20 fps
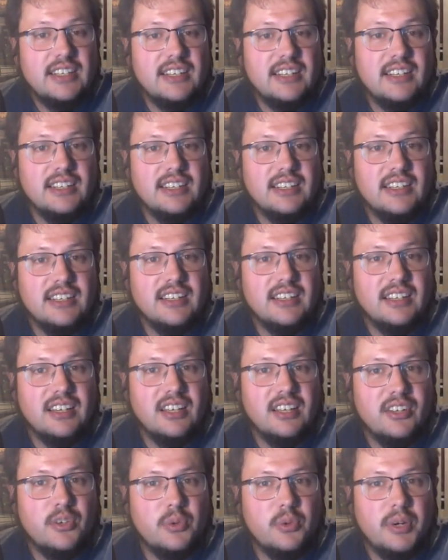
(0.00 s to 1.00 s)

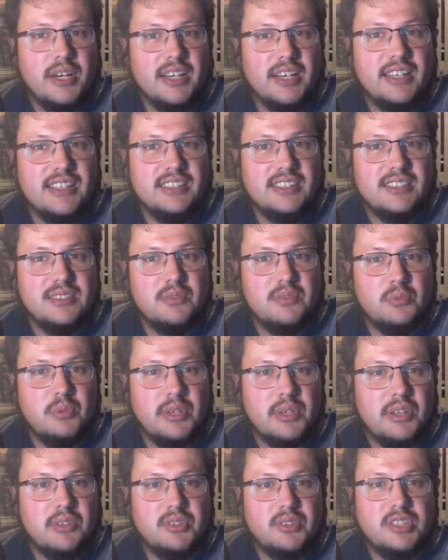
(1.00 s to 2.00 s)
Otherwise,
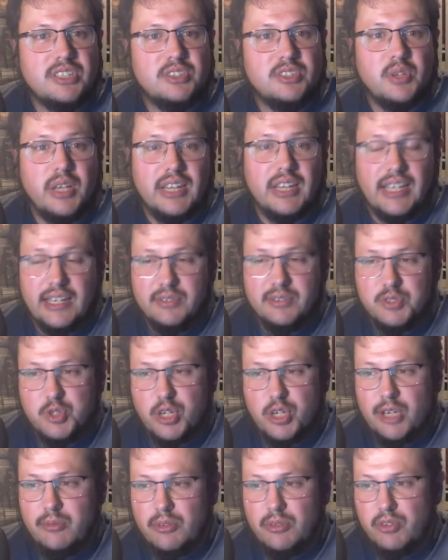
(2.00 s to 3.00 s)
there's also a live
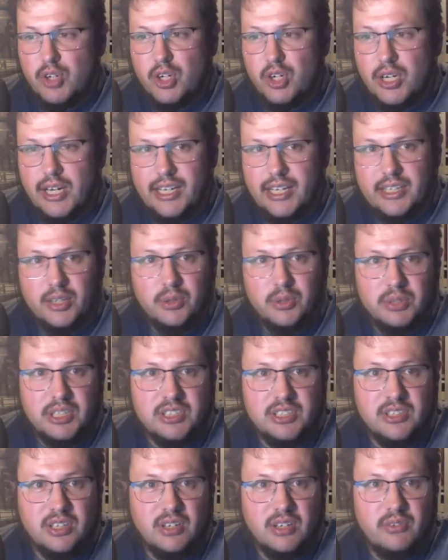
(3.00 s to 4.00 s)
stream. If you're an audio
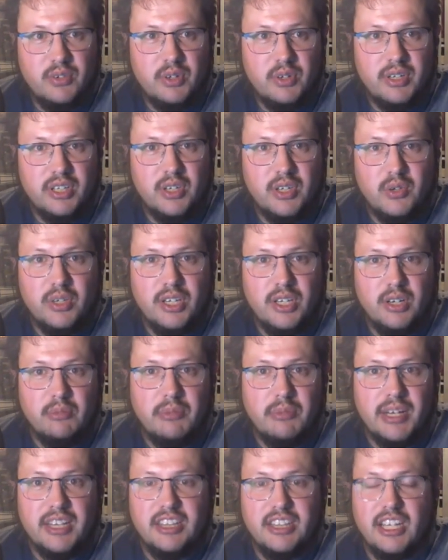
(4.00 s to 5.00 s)
listener, if you want to go hear
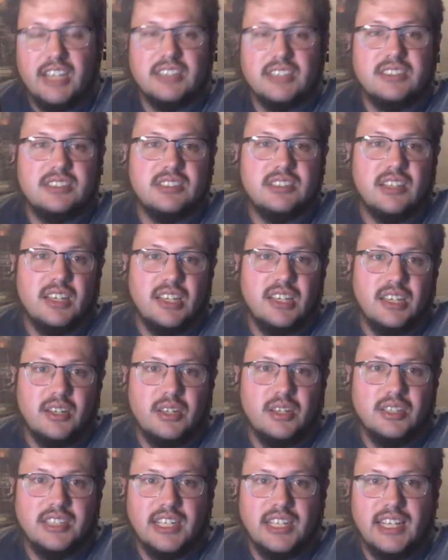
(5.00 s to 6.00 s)
my thoughts, I
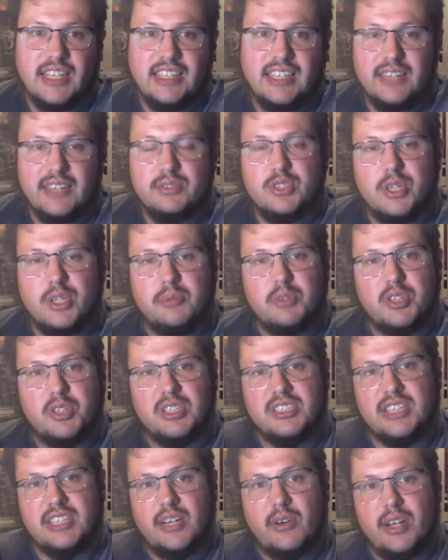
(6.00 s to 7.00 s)
did a live stream during the
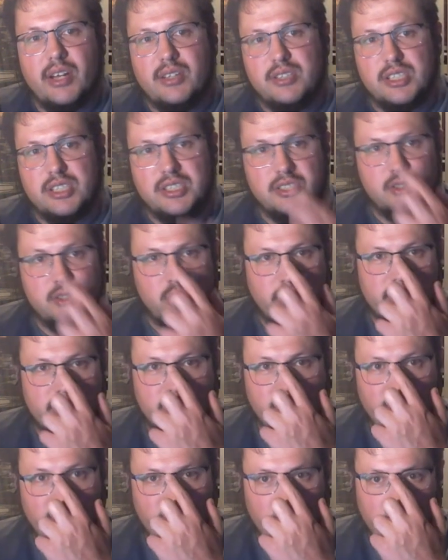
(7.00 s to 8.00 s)
second round. Justin joined
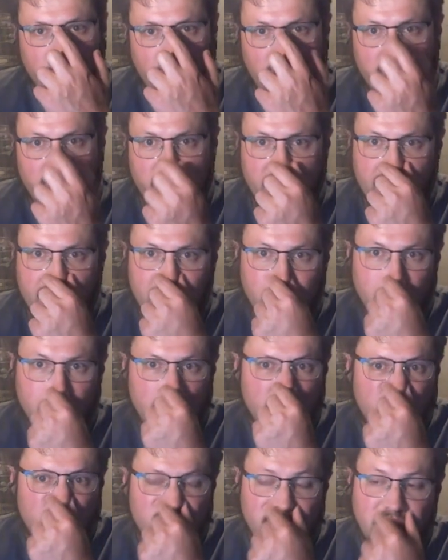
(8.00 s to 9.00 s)
me for part of it.
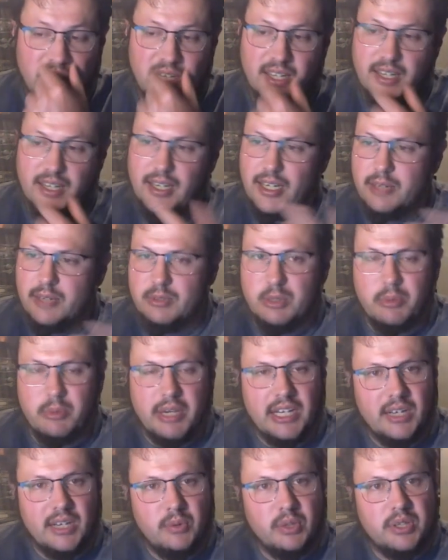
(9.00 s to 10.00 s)
I'm
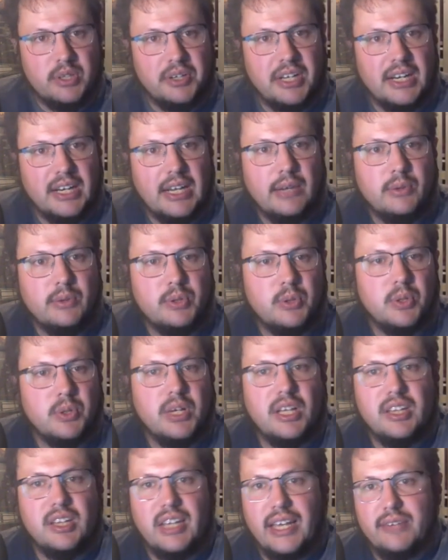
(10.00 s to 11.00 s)
debating whether or not I will do
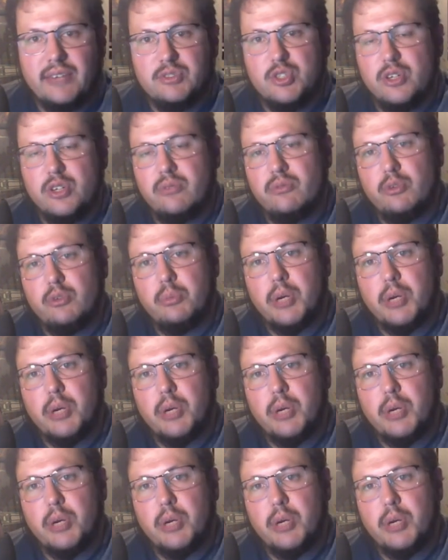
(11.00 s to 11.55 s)
a live stream for